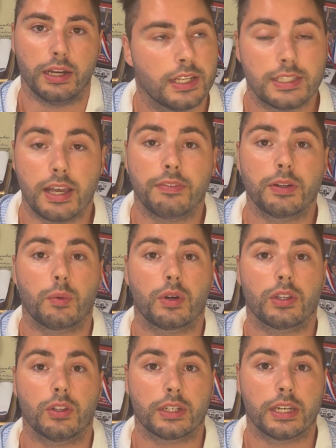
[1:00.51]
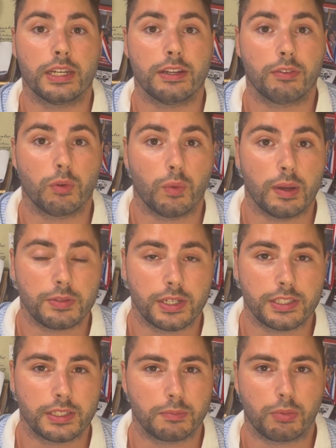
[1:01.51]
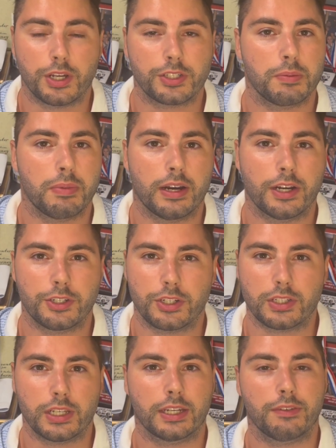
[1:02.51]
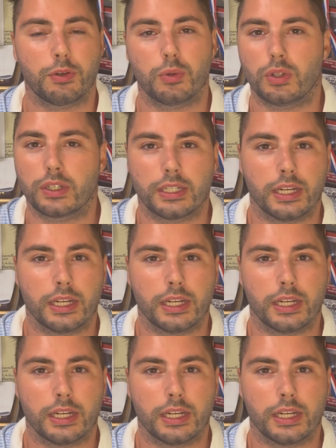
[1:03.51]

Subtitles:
It's definitely worth looking at different websites and price comparing. Just like if you were looking